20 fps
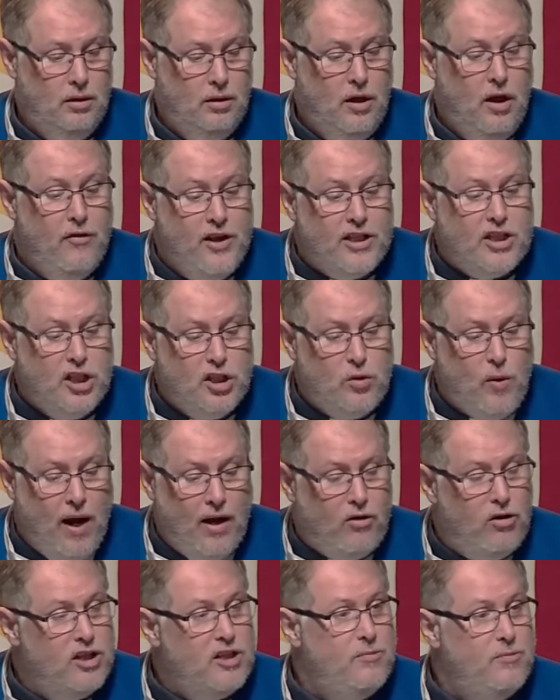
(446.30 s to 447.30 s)
This is why
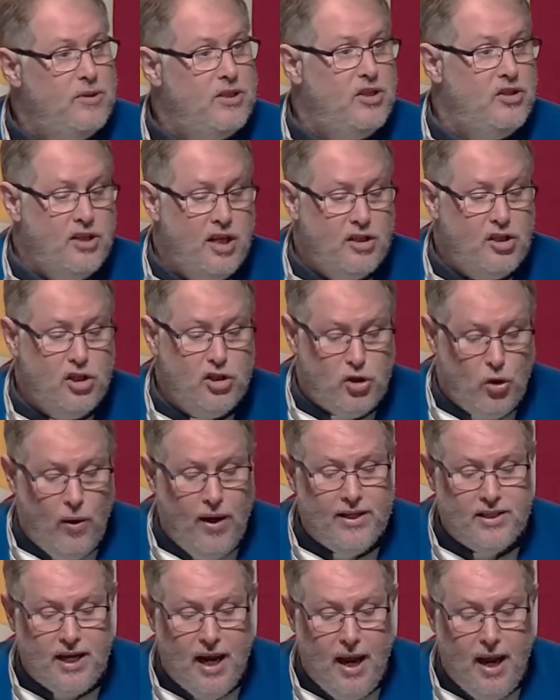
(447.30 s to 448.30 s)
Christmas is such a
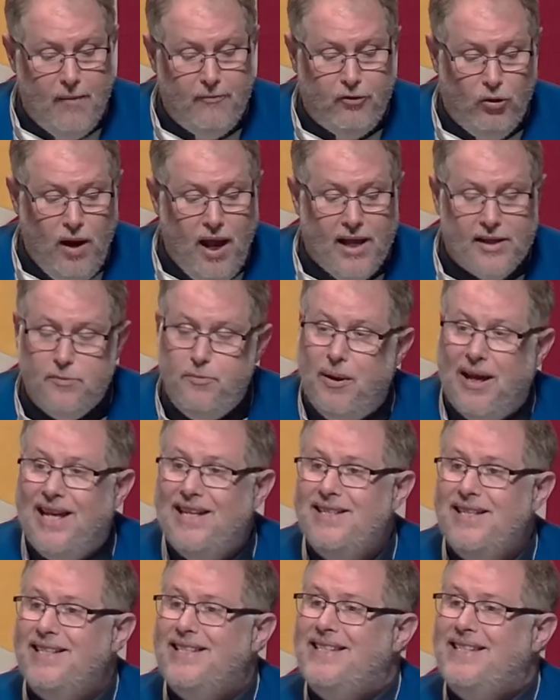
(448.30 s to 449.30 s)
joyous time for us,
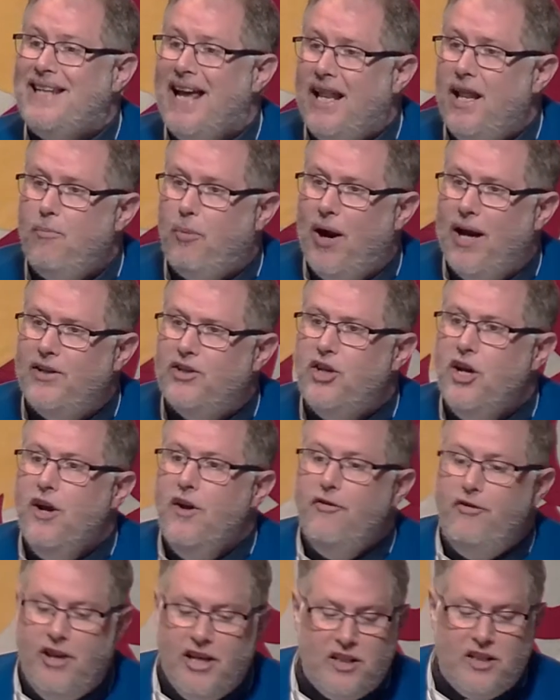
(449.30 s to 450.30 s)
because it celebrates
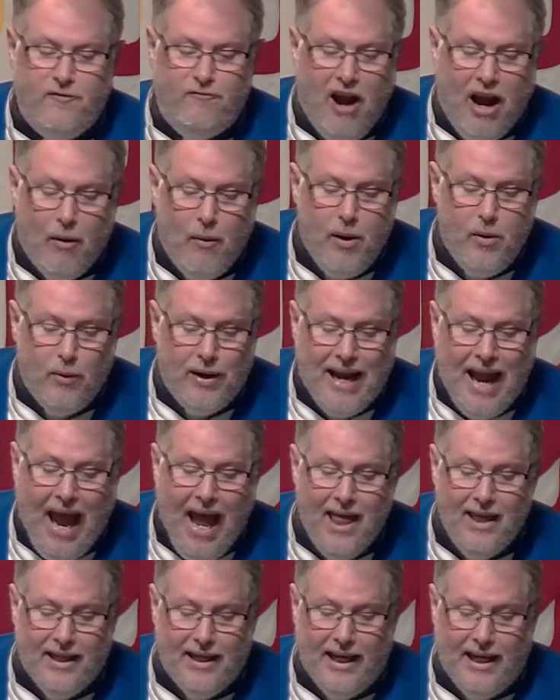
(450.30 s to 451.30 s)
this very
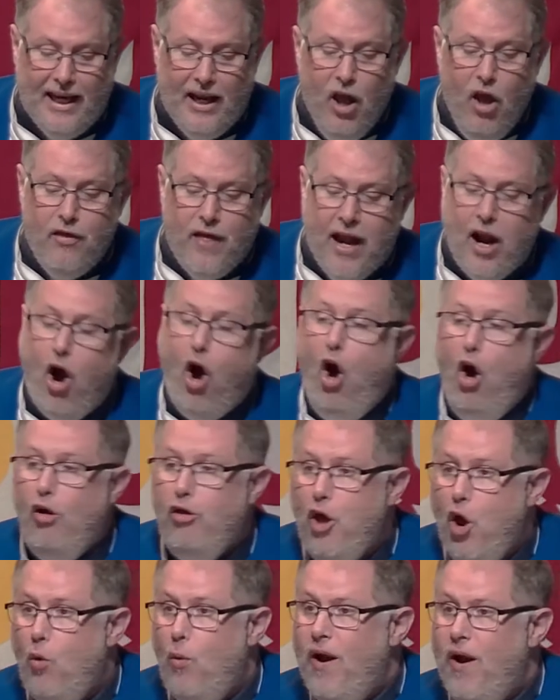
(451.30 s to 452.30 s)
reality that
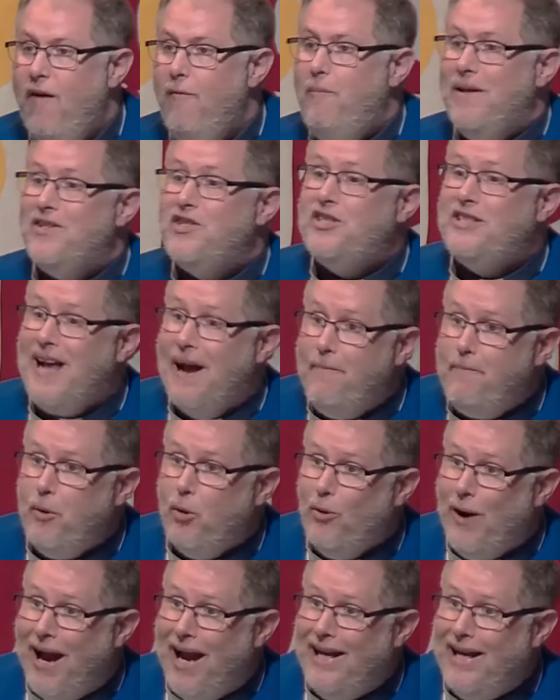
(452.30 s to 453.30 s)
although we have been
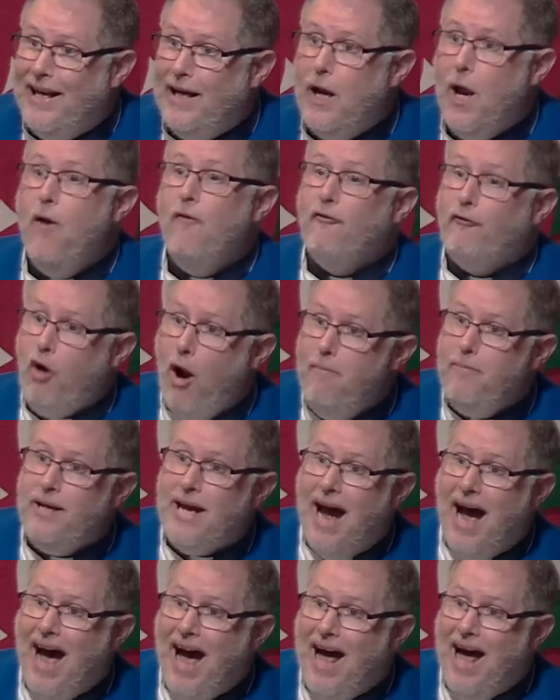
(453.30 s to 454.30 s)
separated from
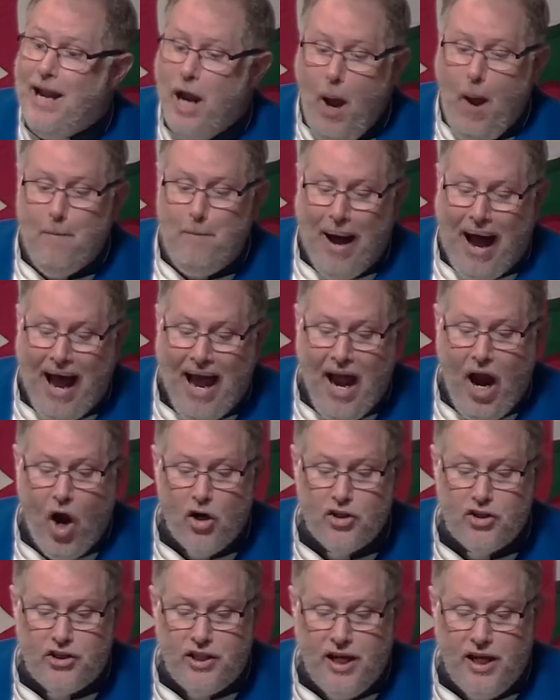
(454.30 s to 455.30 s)
God by our
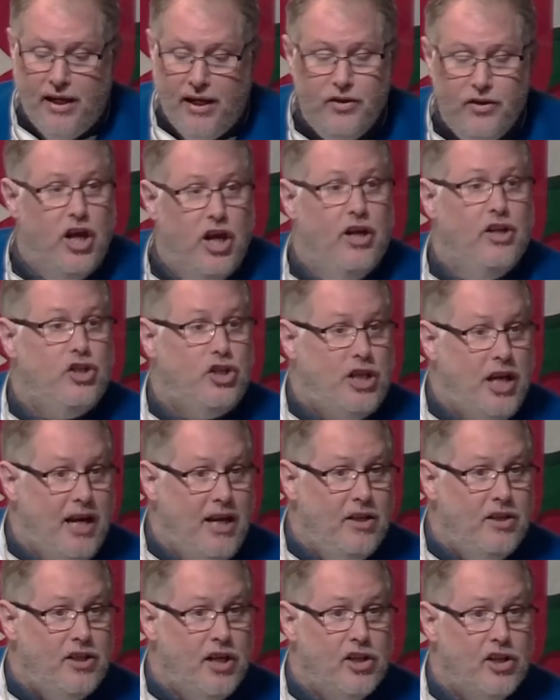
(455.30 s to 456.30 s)
sins,
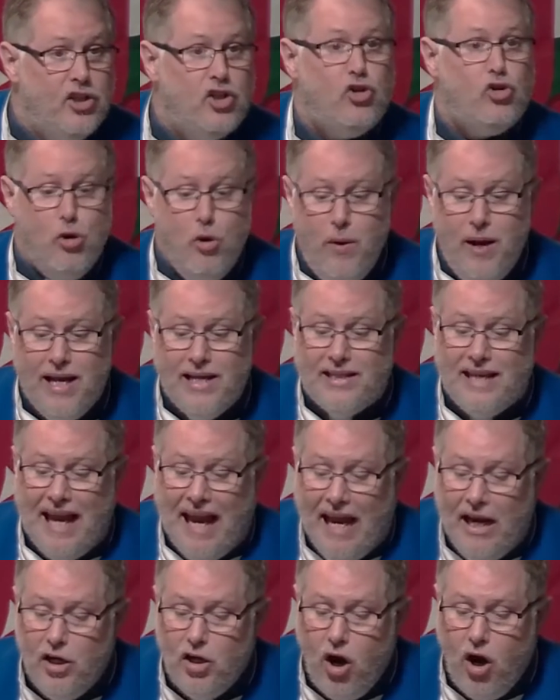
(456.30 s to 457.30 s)
Jesus, through his
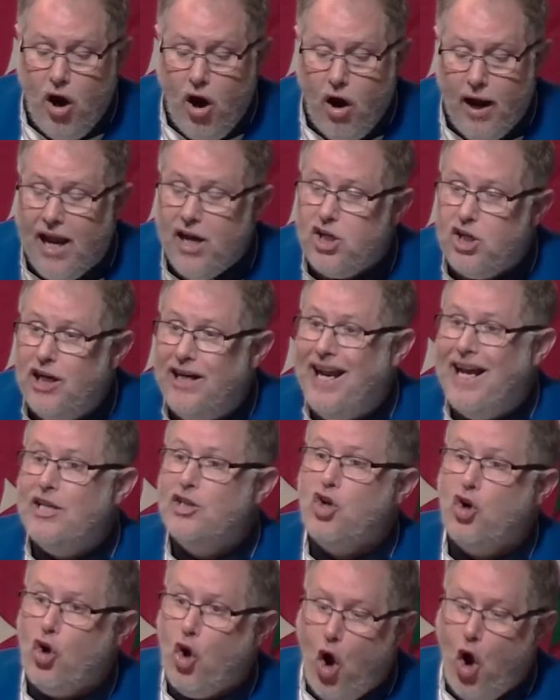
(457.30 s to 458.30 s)
incarnation, has
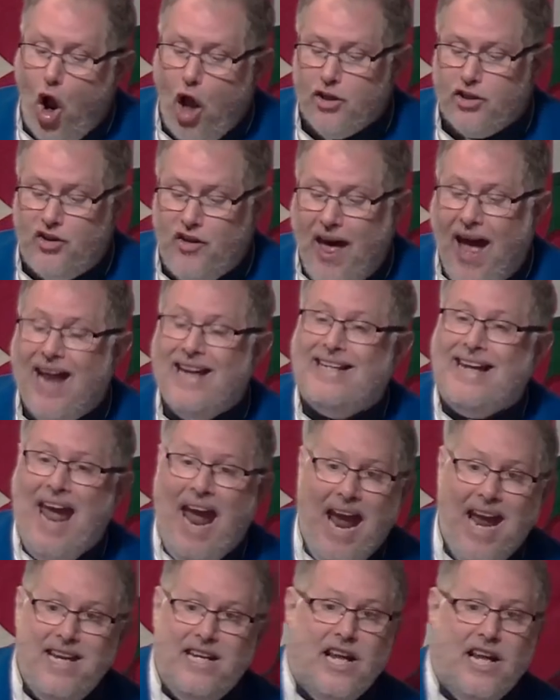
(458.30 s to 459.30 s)
crossed that
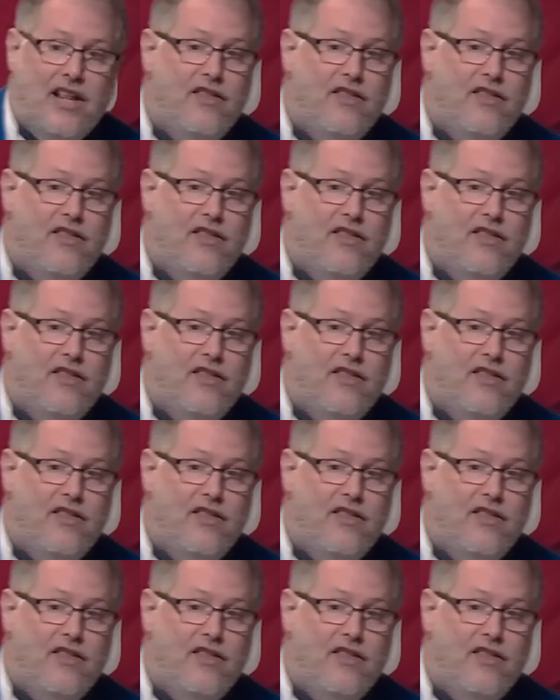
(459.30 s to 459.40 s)
canyon